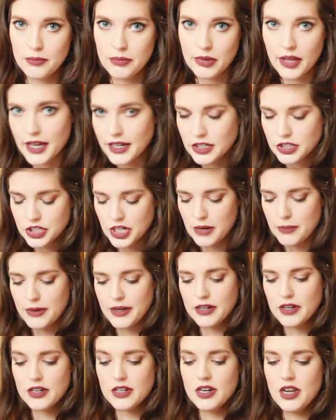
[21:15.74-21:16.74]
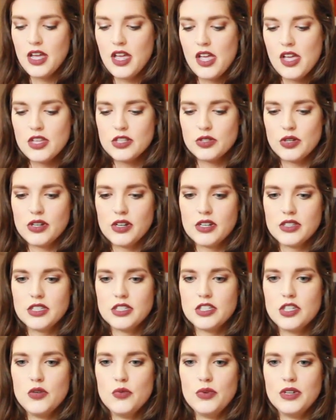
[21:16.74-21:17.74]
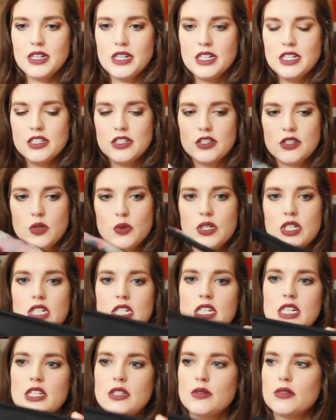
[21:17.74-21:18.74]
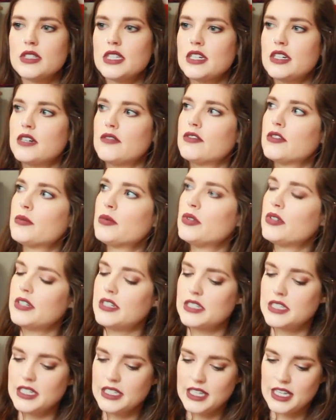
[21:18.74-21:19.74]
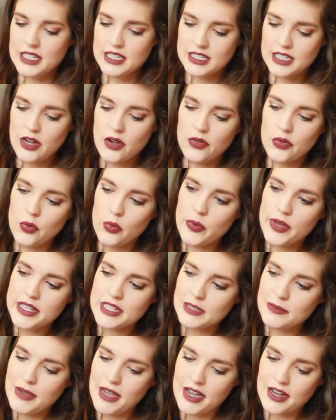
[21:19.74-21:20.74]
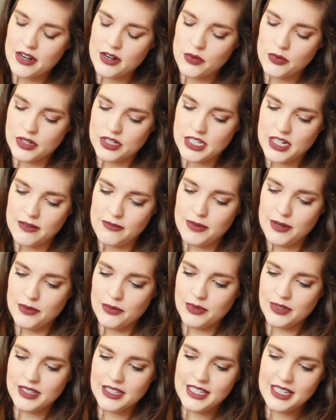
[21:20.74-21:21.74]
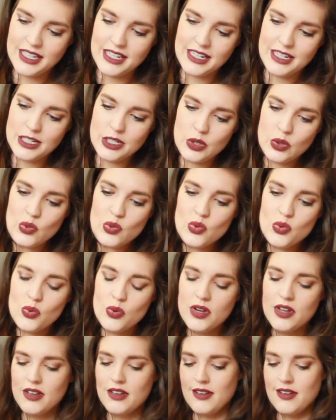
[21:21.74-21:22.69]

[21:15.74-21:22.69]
black strap back on. So I got this cute one and it's squishy, so it's like comfortable and it's like that southwest pattern, which I've been really into